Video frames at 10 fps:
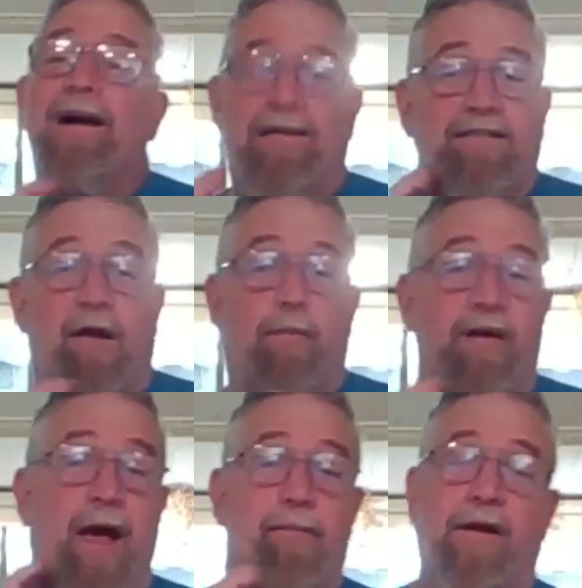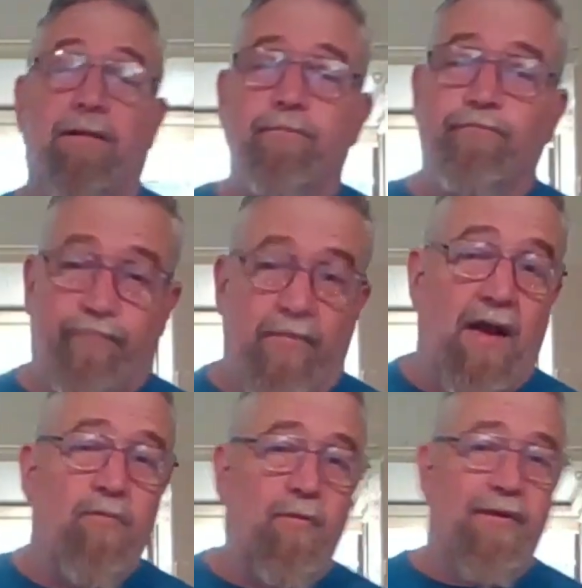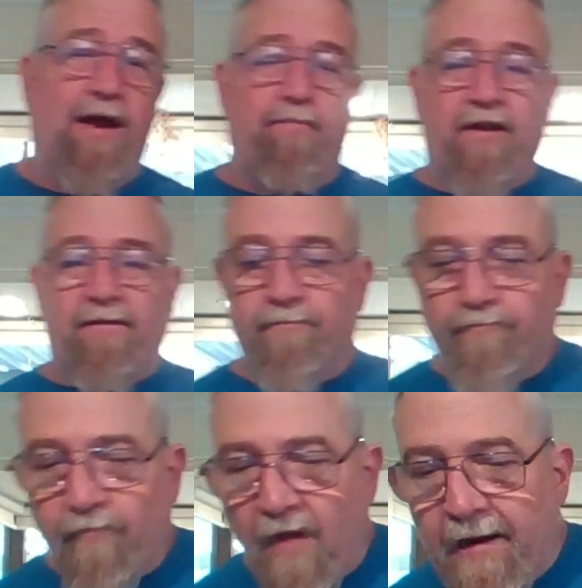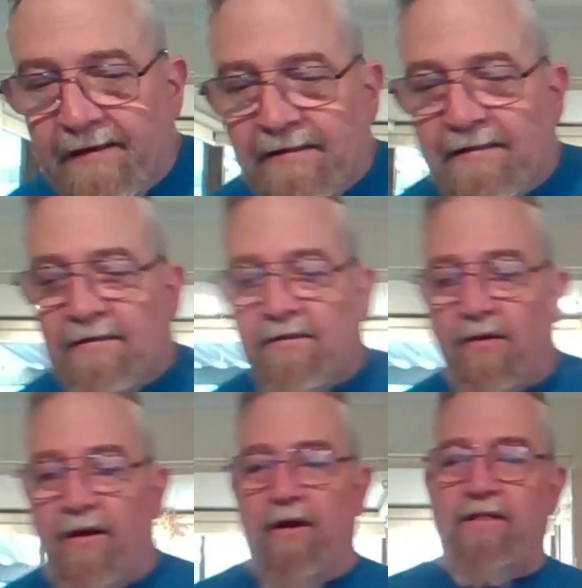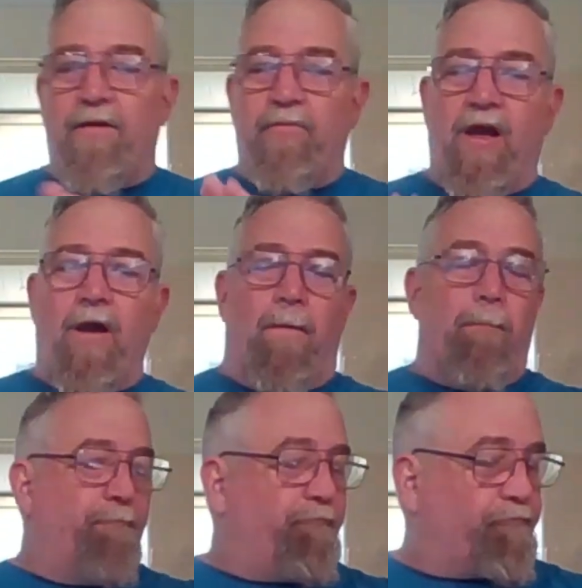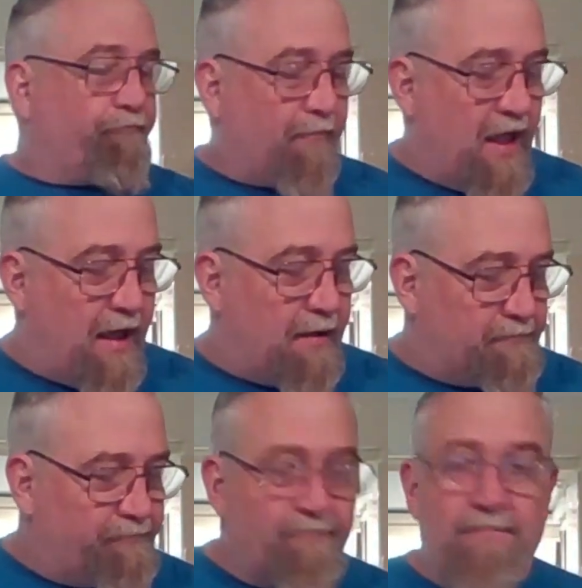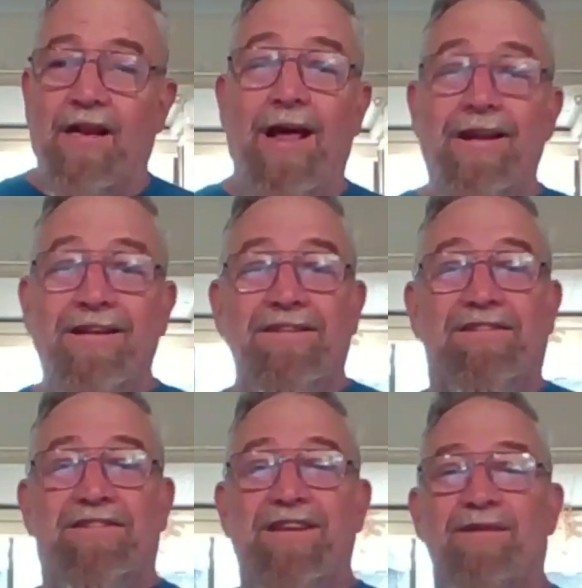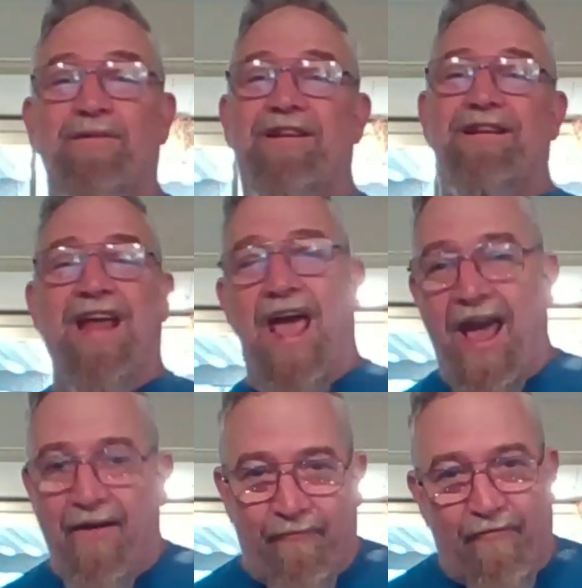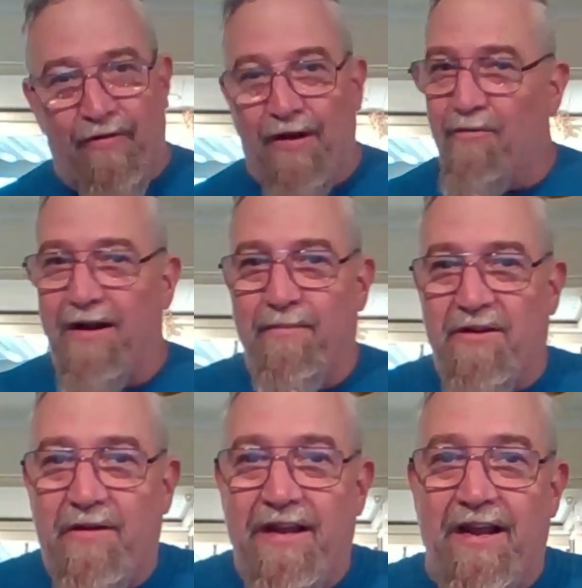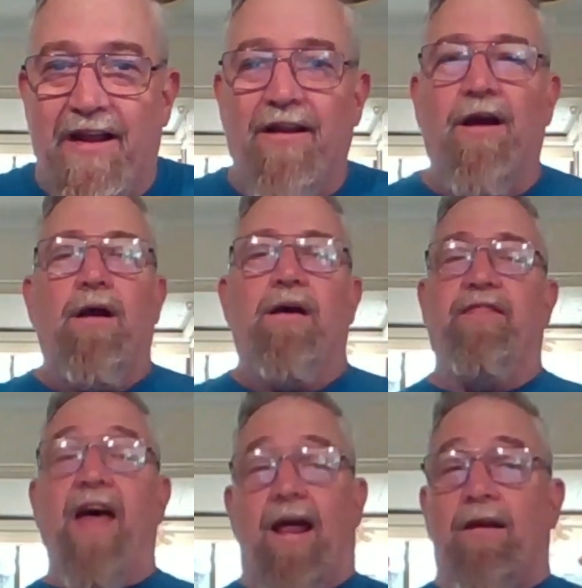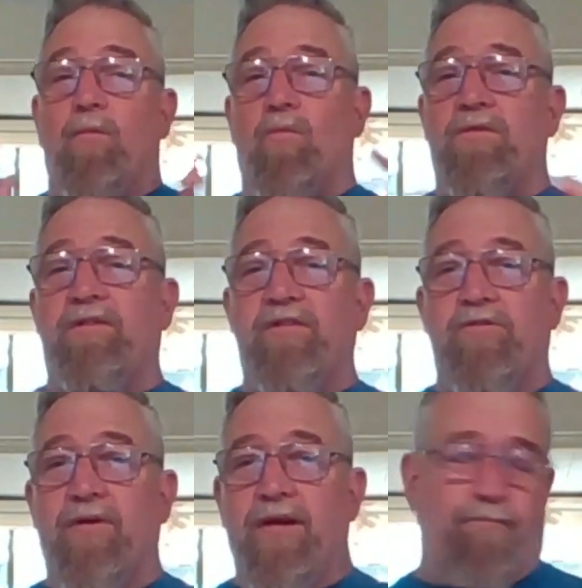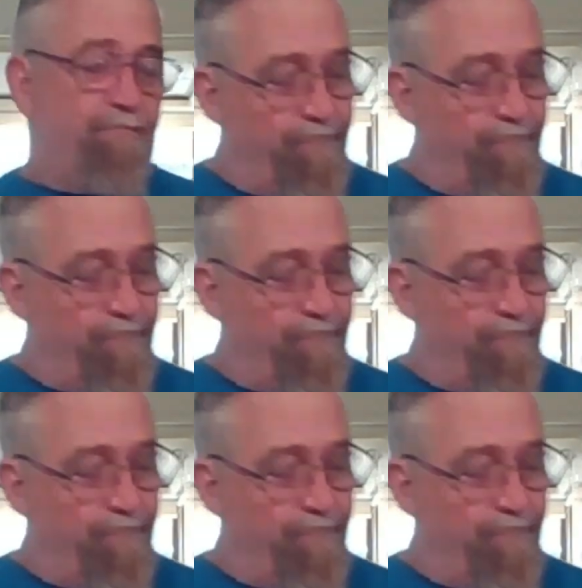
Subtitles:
It's going to be happening. That will be happening. So anyway, there we go. Ladies, gentlemen, and everyone in between, that was a stream.